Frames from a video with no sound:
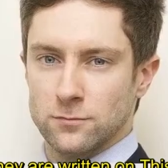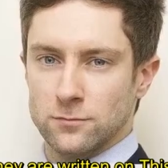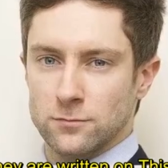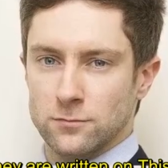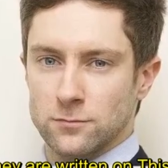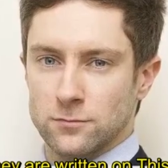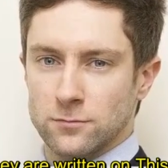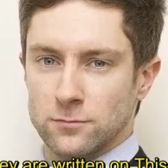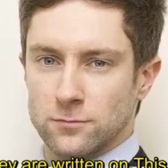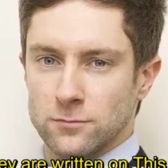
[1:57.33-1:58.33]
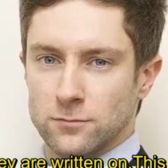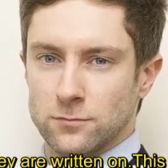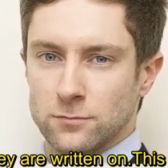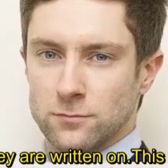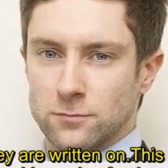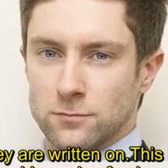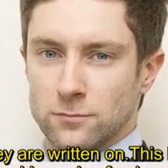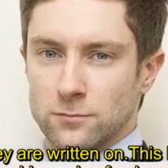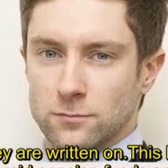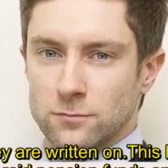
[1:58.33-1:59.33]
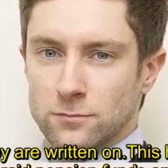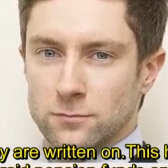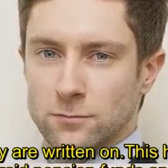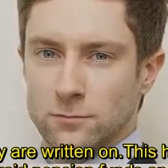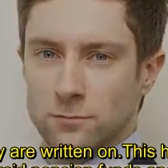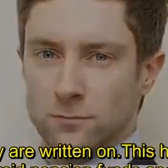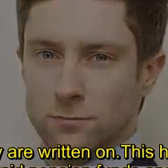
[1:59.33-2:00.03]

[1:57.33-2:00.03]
Nothing is said.